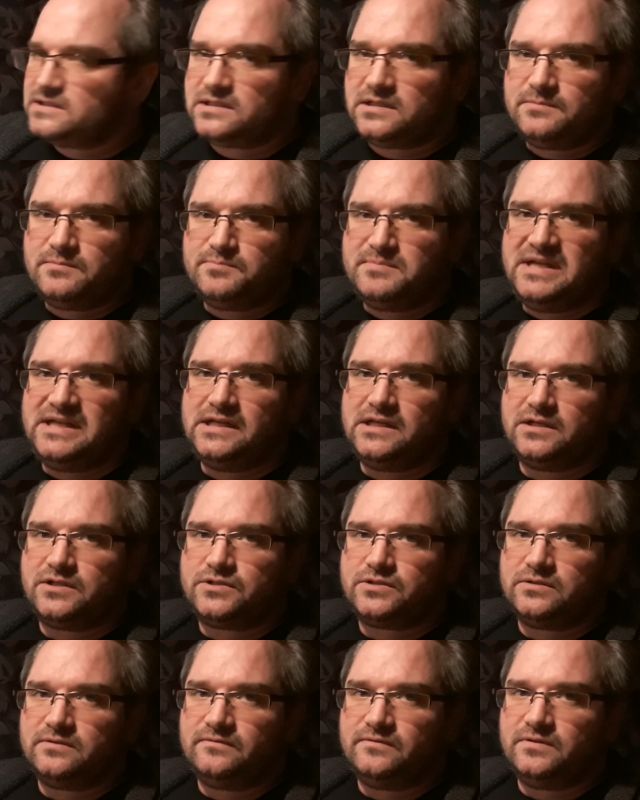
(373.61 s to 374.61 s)
a
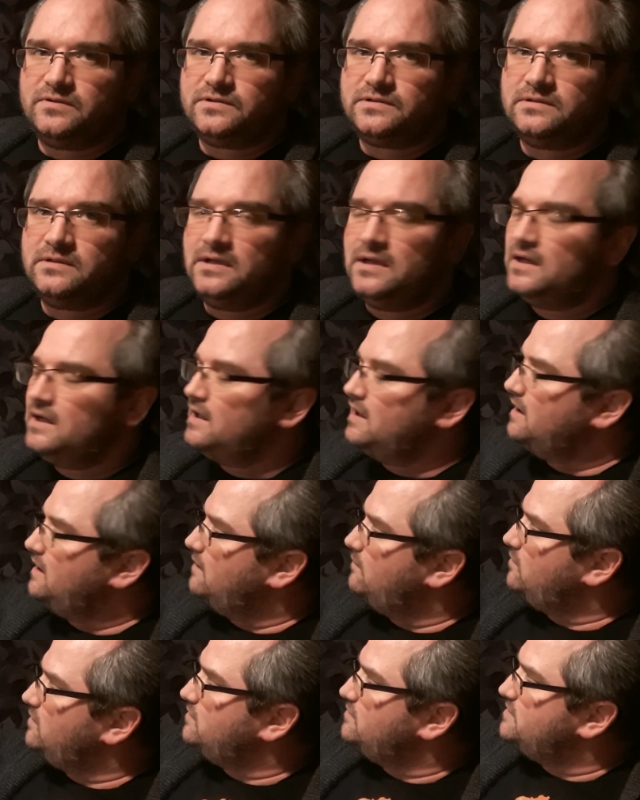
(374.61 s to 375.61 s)
miniature version.
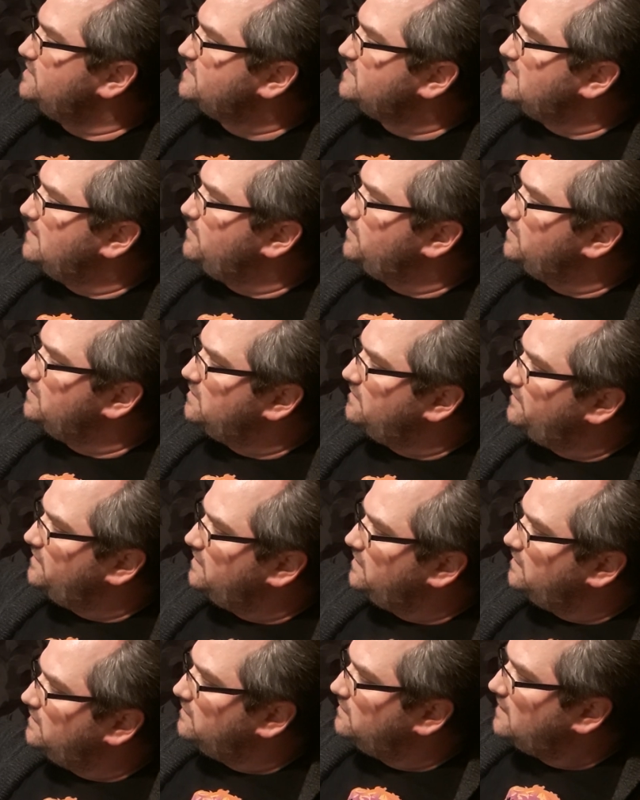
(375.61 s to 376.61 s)
We're going to do the same thing over
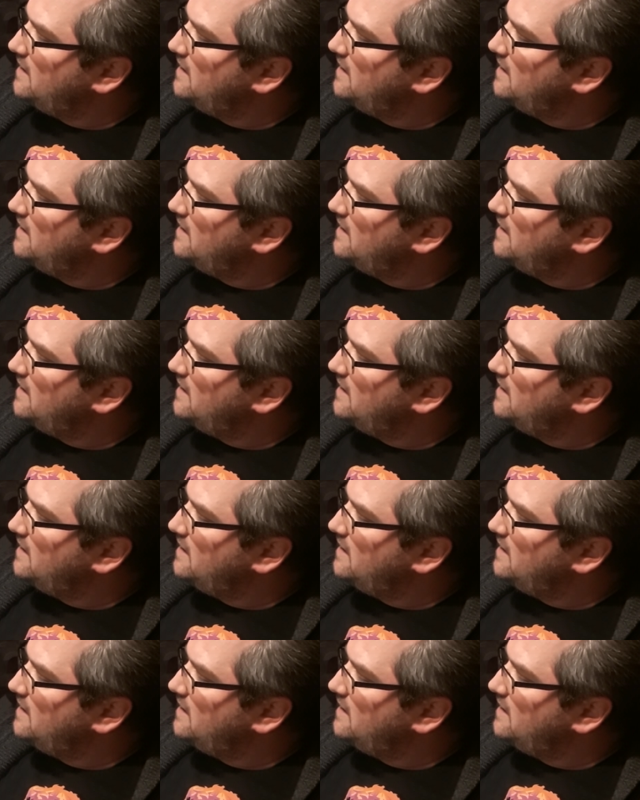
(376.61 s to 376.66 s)
here.